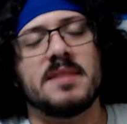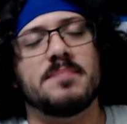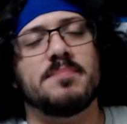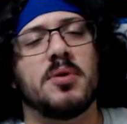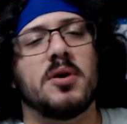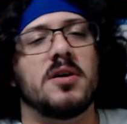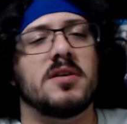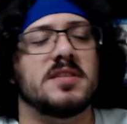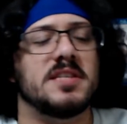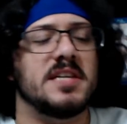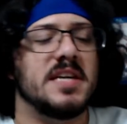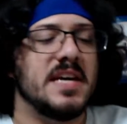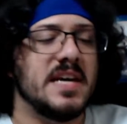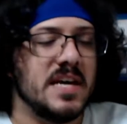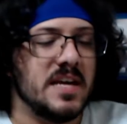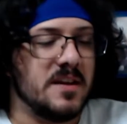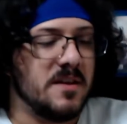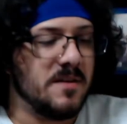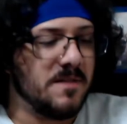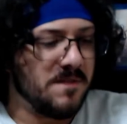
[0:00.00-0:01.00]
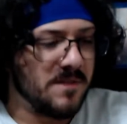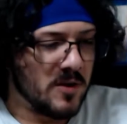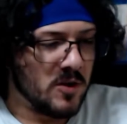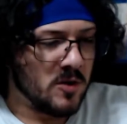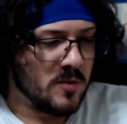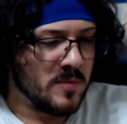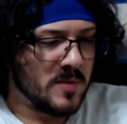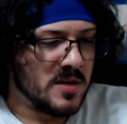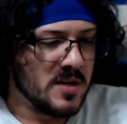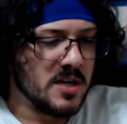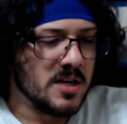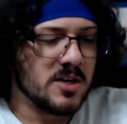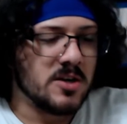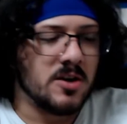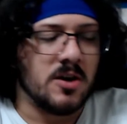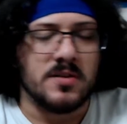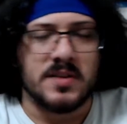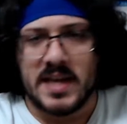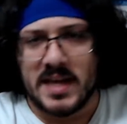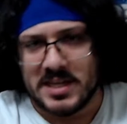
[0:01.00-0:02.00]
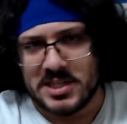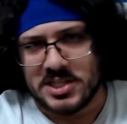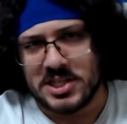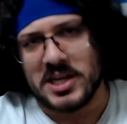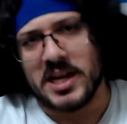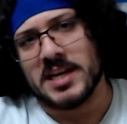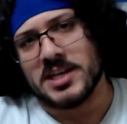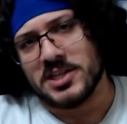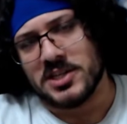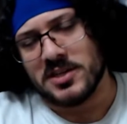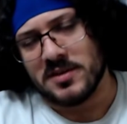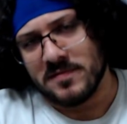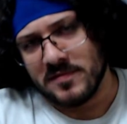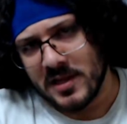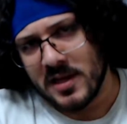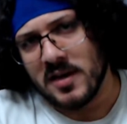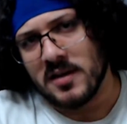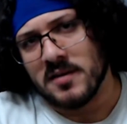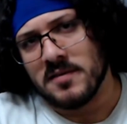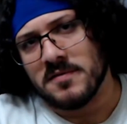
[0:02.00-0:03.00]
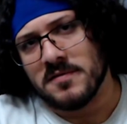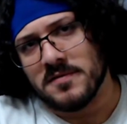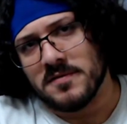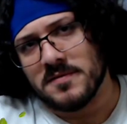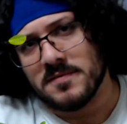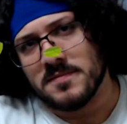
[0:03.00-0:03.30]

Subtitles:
part in a film called Education of Love.